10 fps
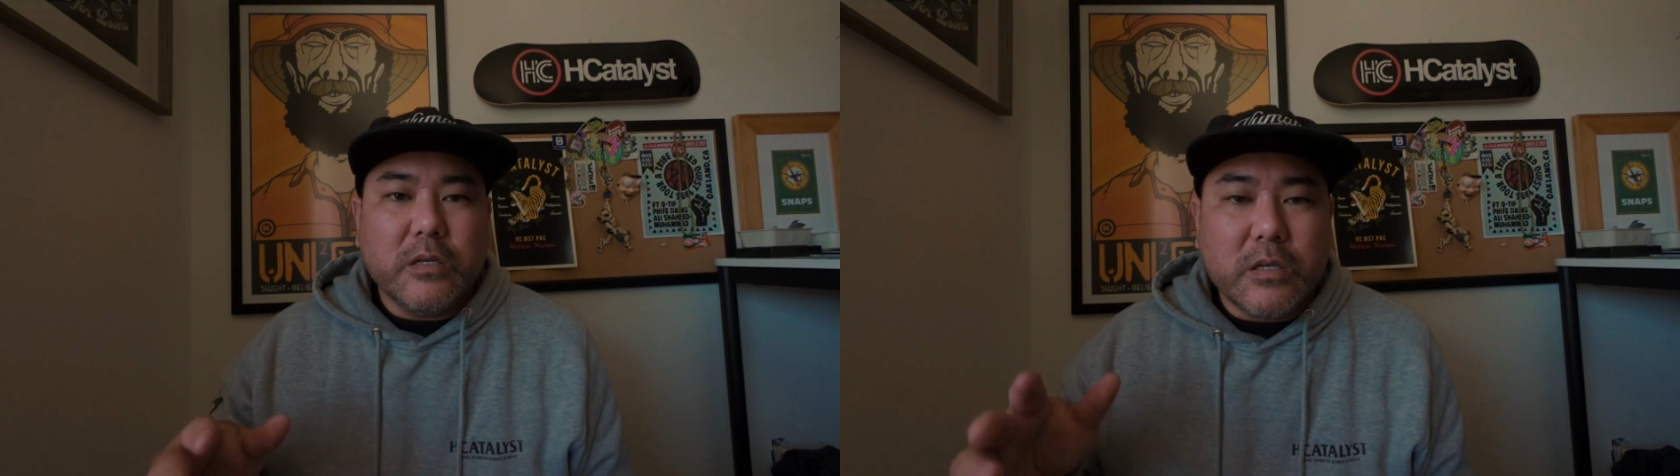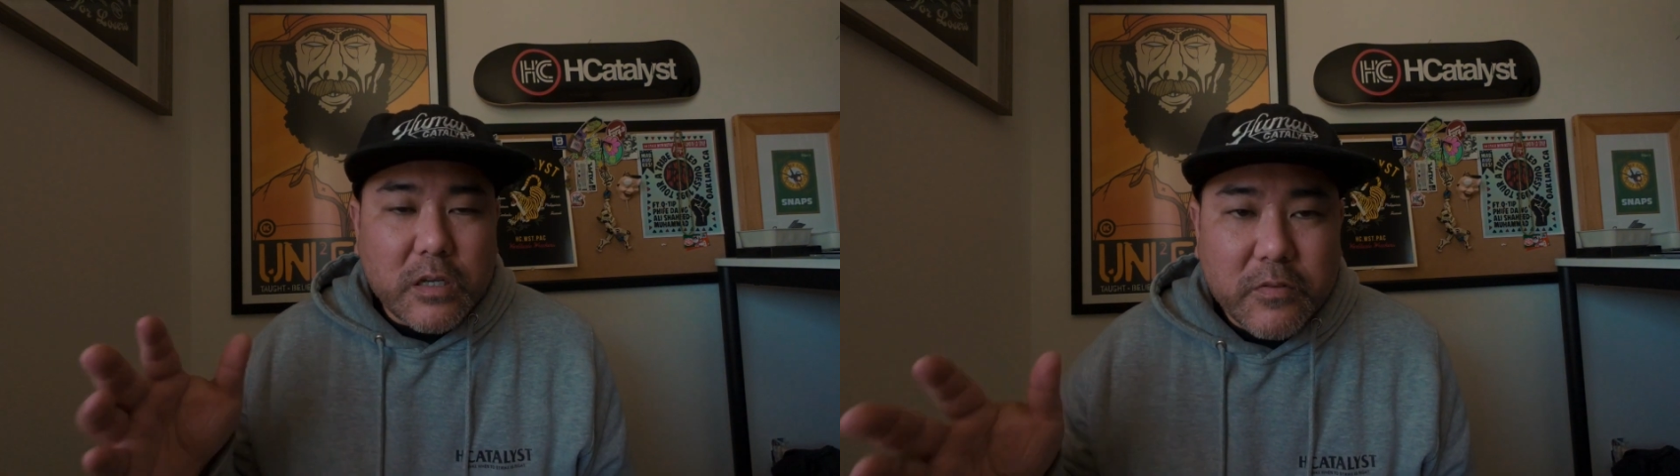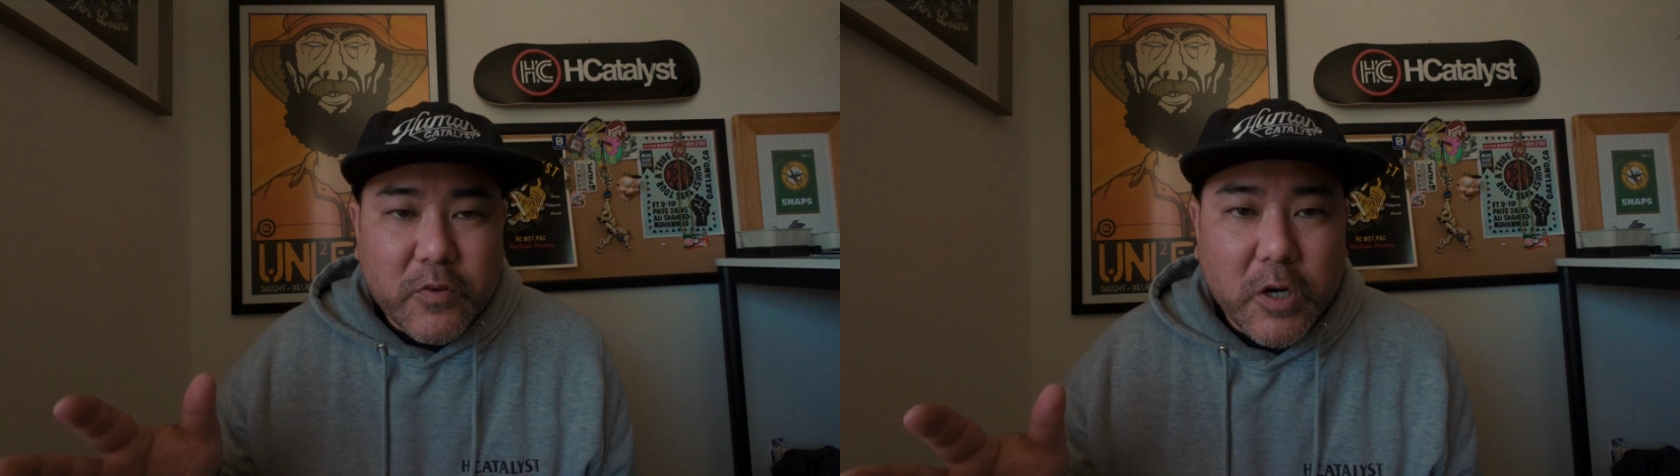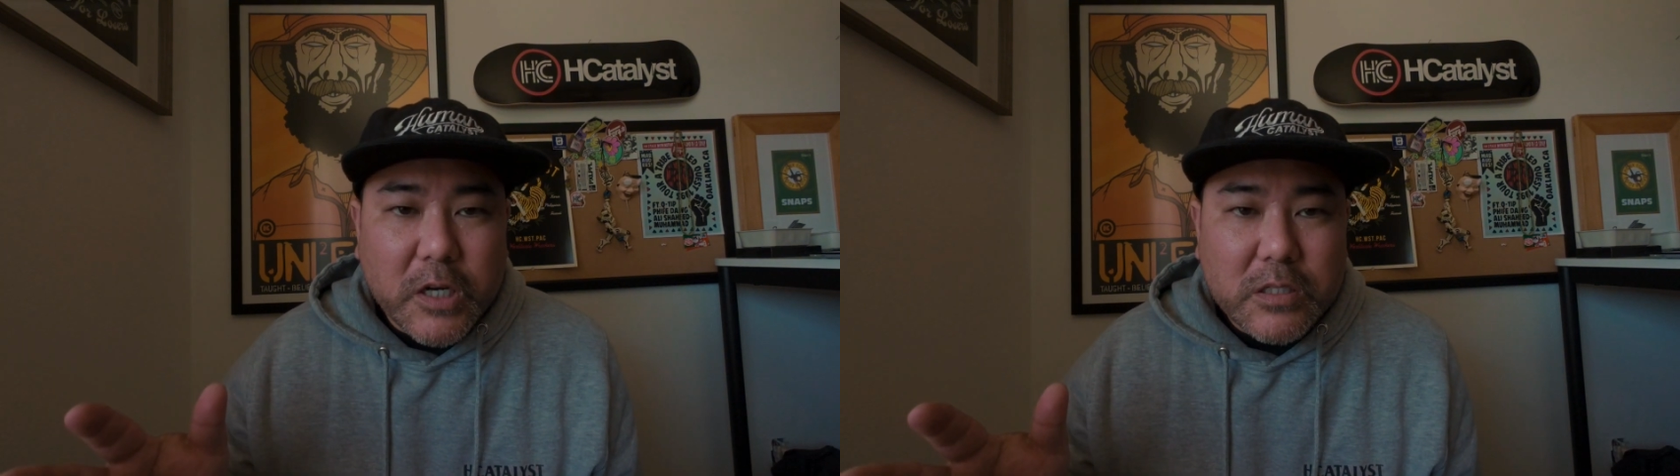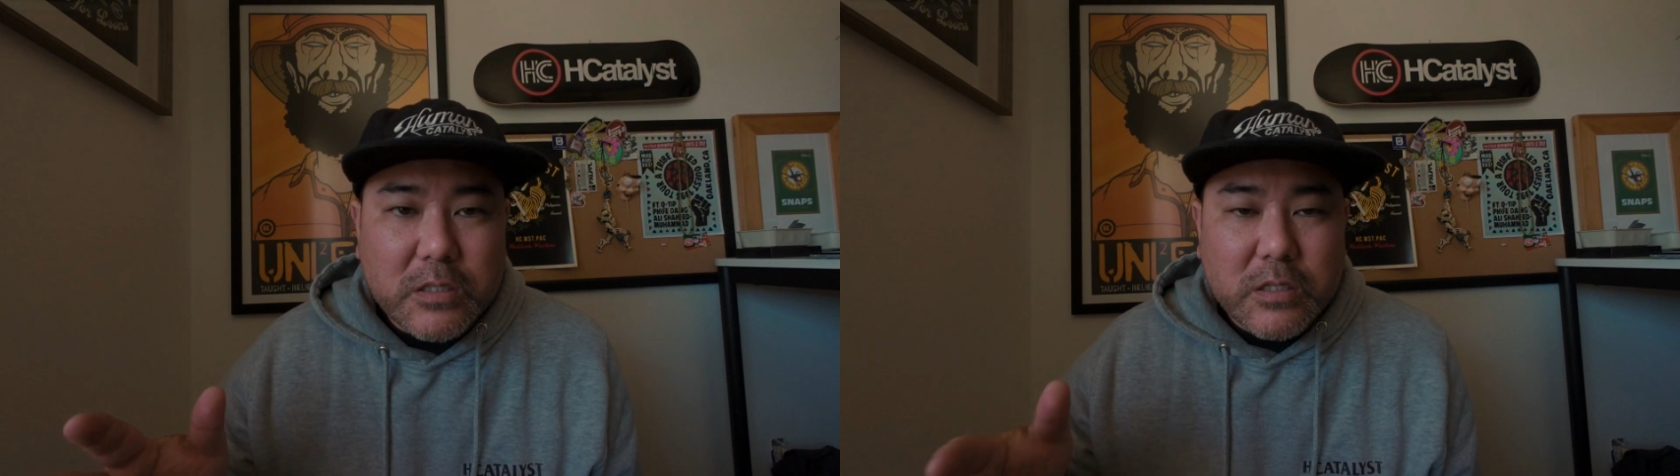And of
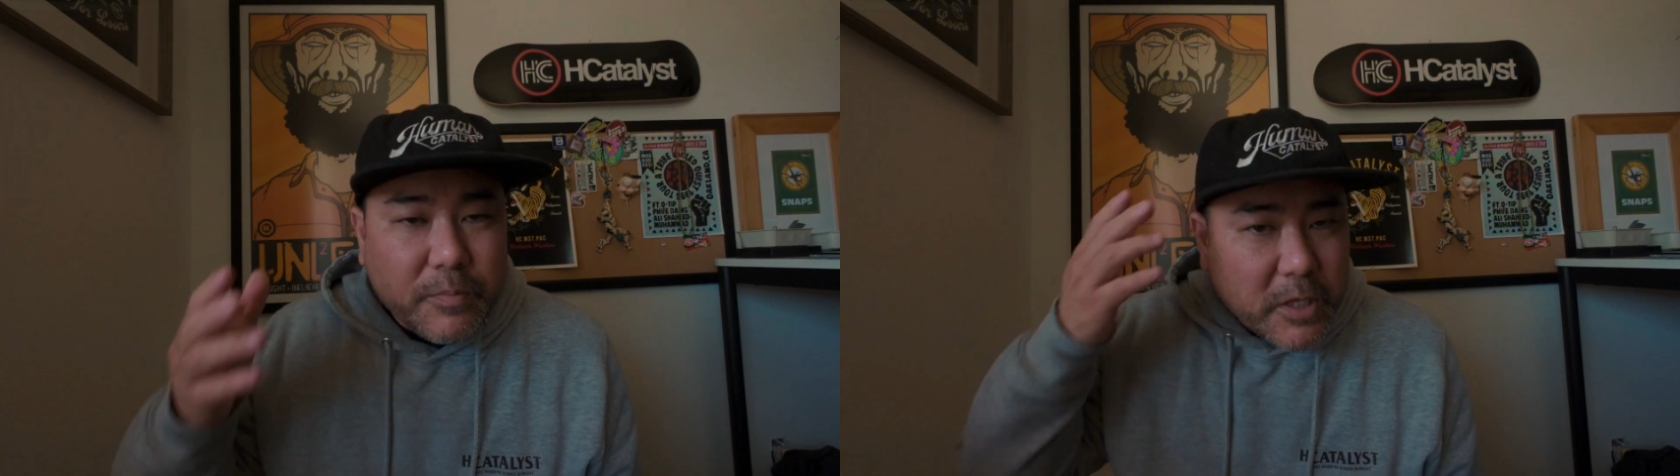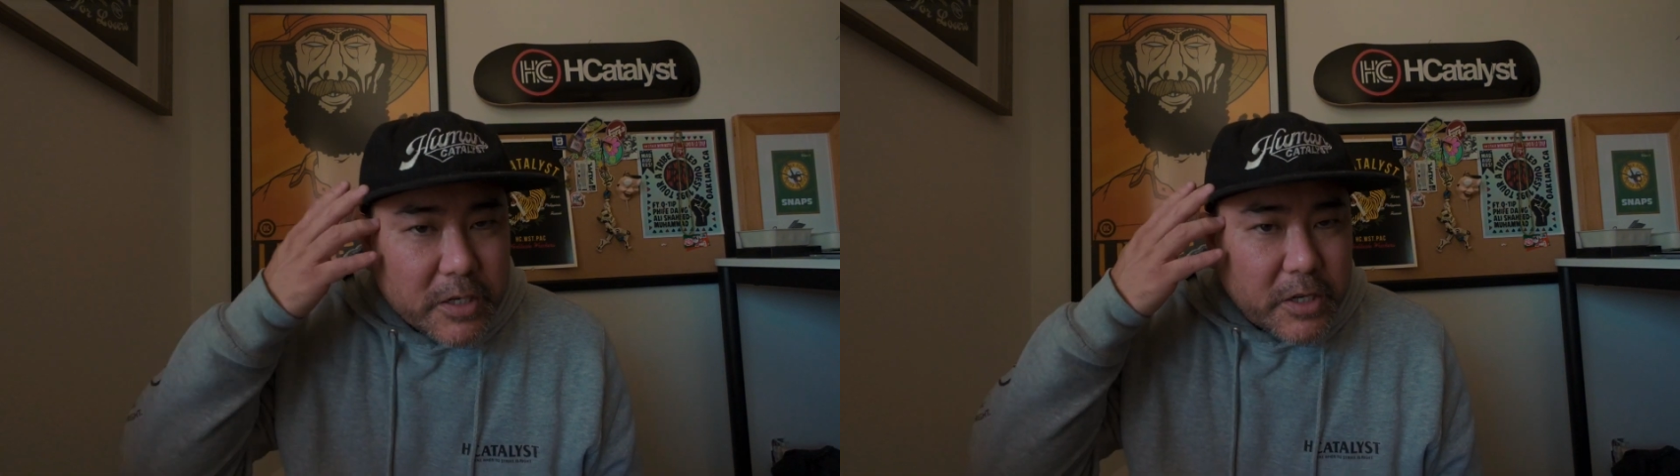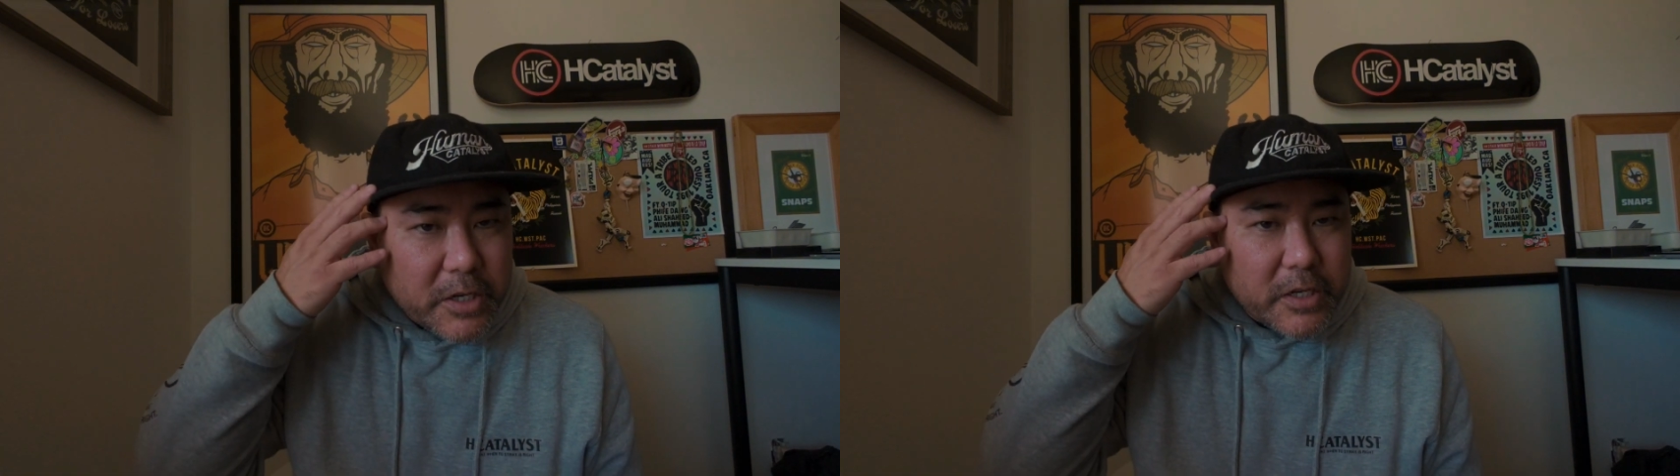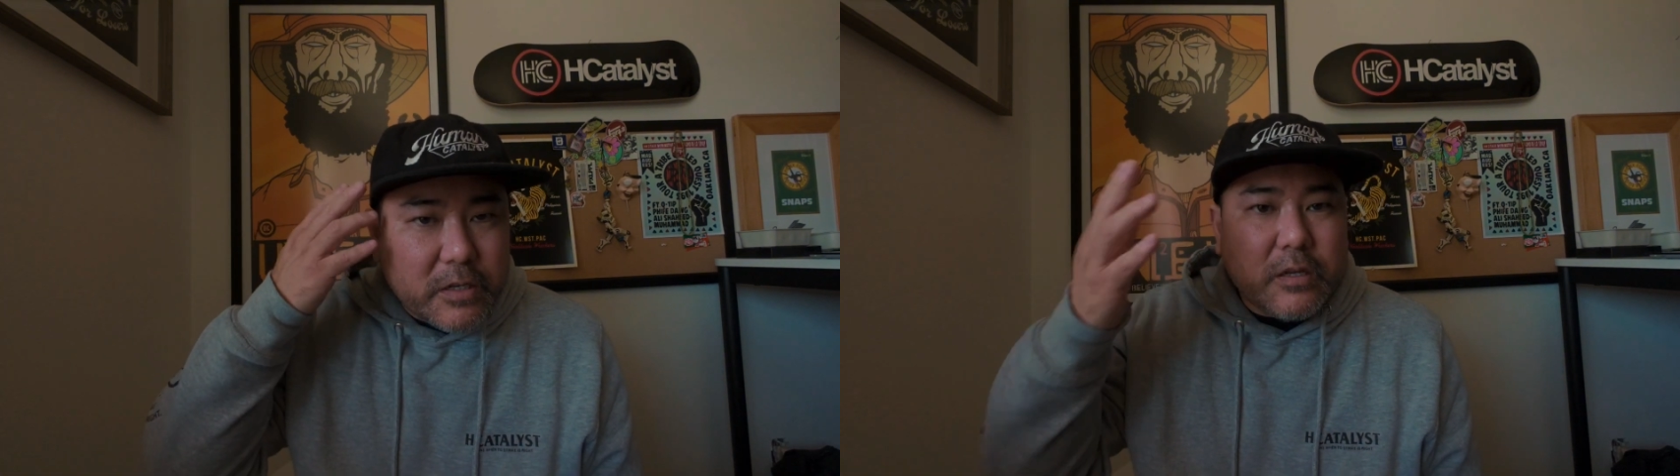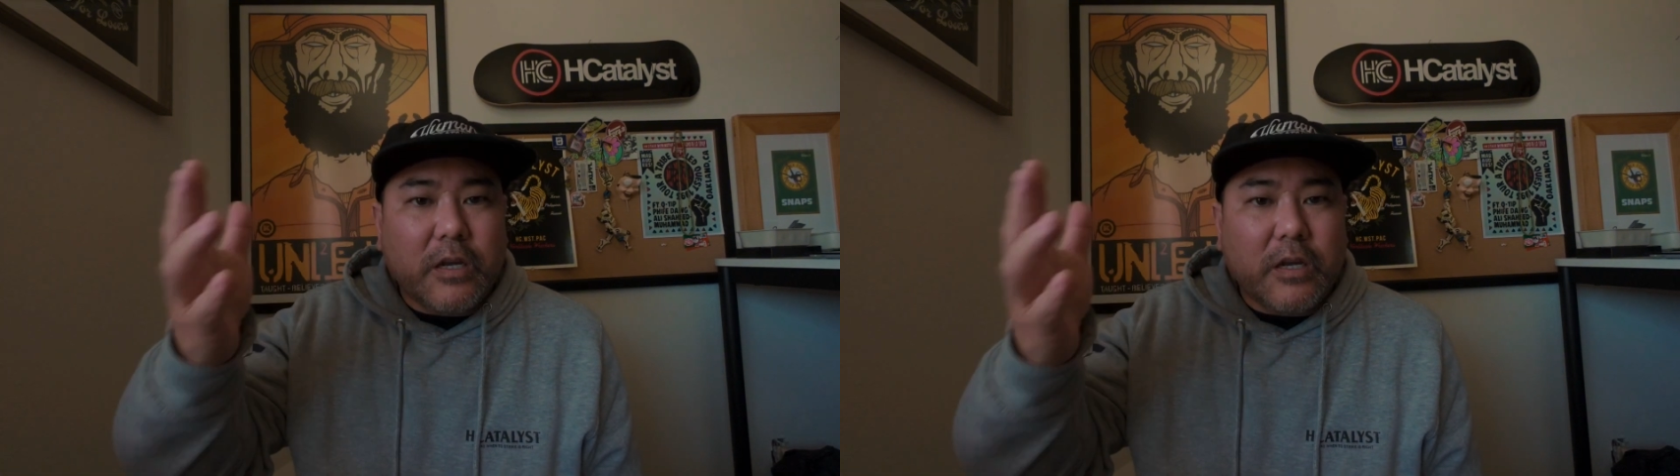course, I'm not an idiot,